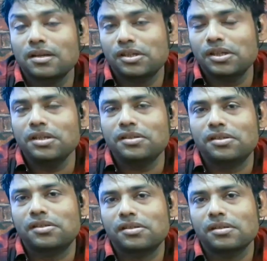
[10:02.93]

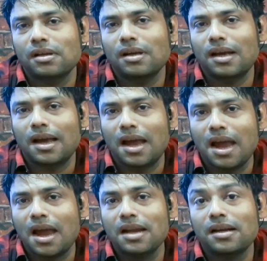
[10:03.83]
sheets
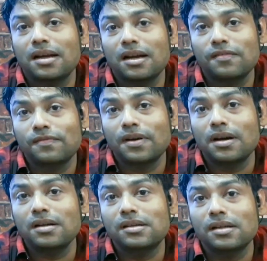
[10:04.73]
and
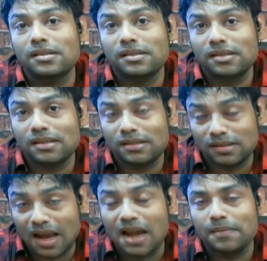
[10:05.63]
convert the
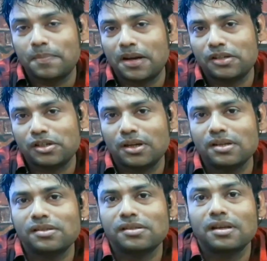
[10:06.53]
scan
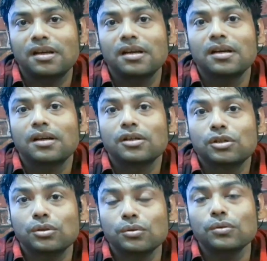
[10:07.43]
pages
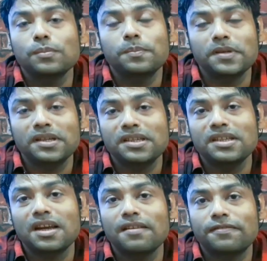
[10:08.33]
to
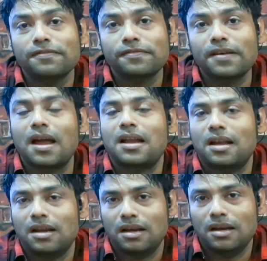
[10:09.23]
PDF file,
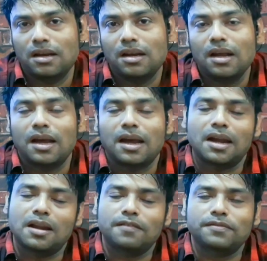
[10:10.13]

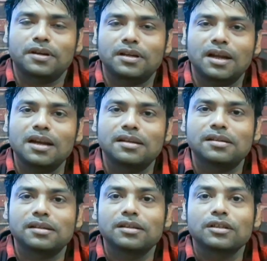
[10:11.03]
and after that
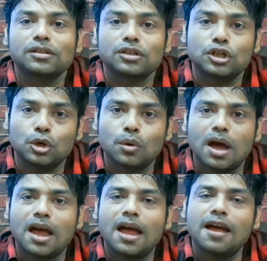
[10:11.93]
you
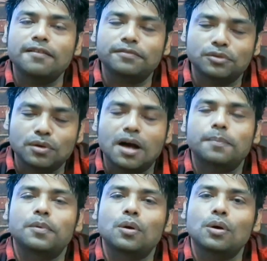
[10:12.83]
have to
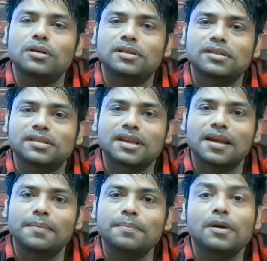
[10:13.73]
upload the
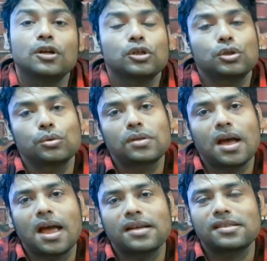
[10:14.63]
same to
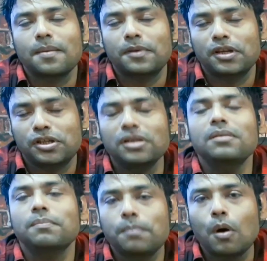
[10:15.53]
the
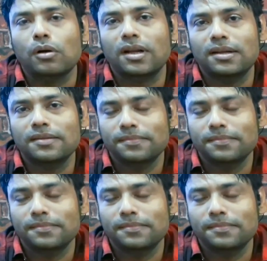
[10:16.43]
examination portal.